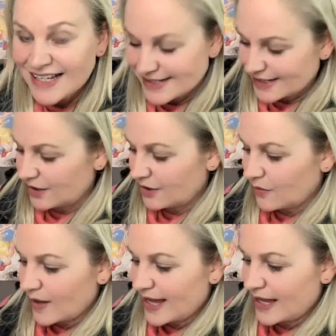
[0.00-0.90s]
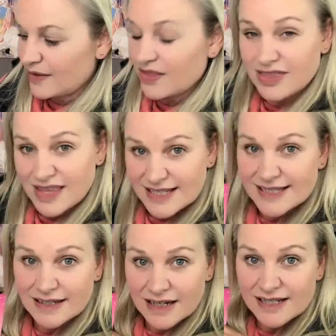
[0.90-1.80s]
So uh,
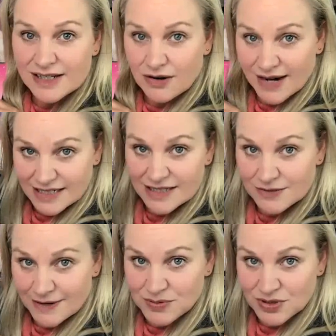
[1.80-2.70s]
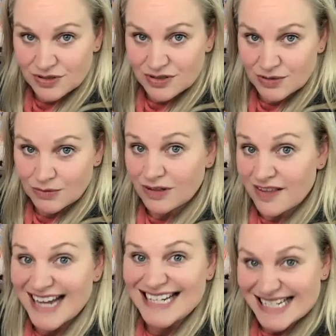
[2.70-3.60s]
this is a great disruption to all
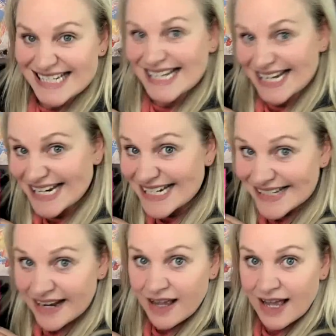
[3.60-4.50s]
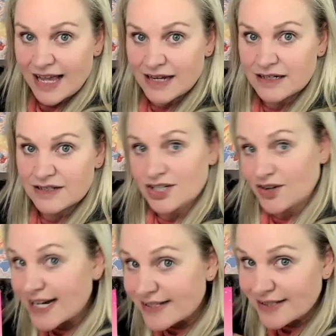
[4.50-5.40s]
of that dis-ease and
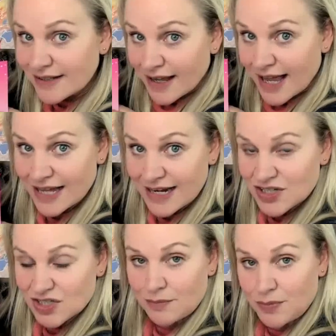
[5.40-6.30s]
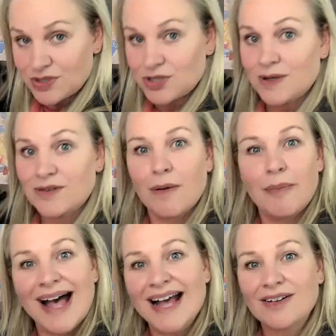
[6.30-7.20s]
stress and actually put you into a
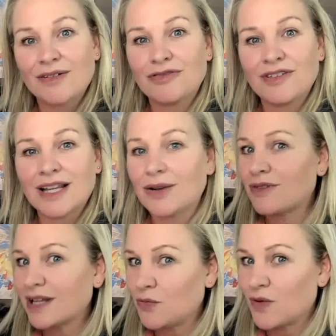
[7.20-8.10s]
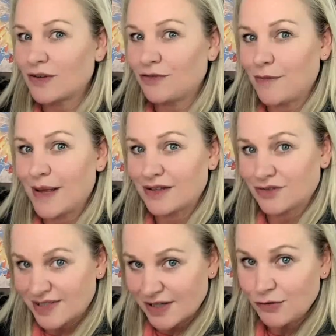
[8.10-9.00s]
pattern of feeling really wonderful about
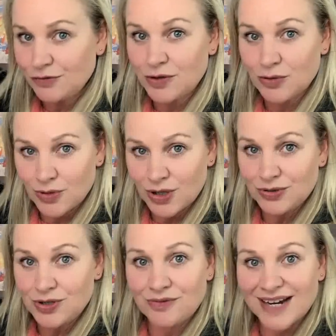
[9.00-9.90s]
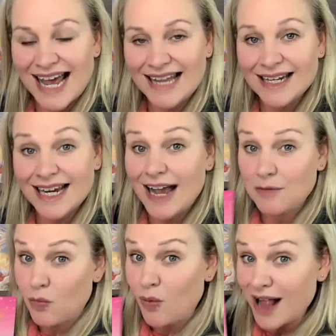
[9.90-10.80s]
yourself, your world, your reality,
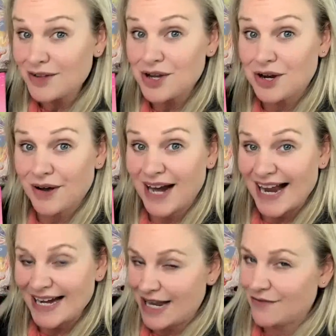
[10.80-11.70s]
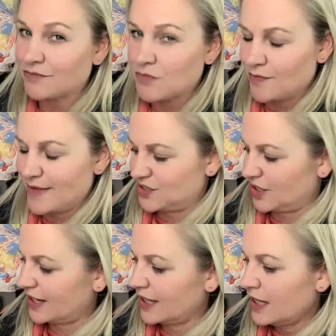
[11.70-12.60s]
while you create even more magic.